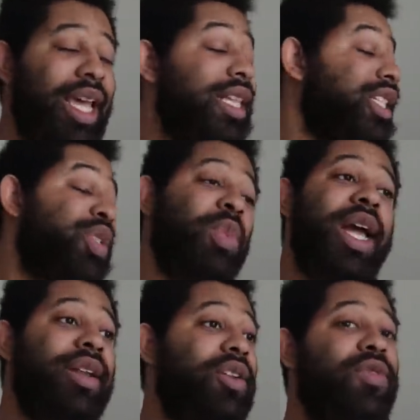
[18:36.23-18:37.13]
And
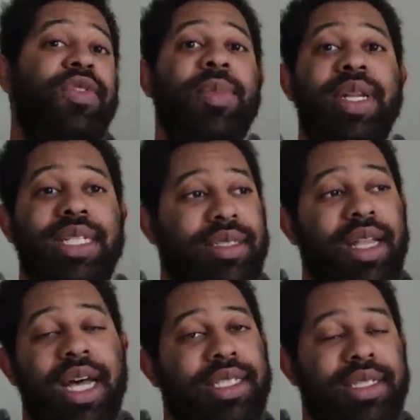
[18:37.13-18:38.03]
despite her feminist
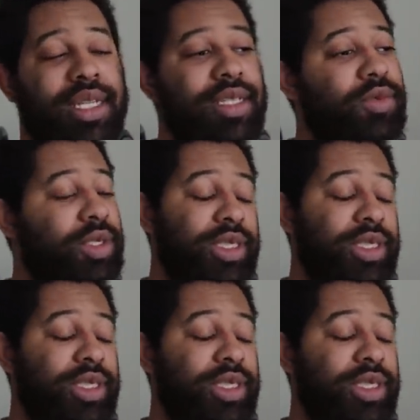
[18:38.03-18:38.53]
nonsense,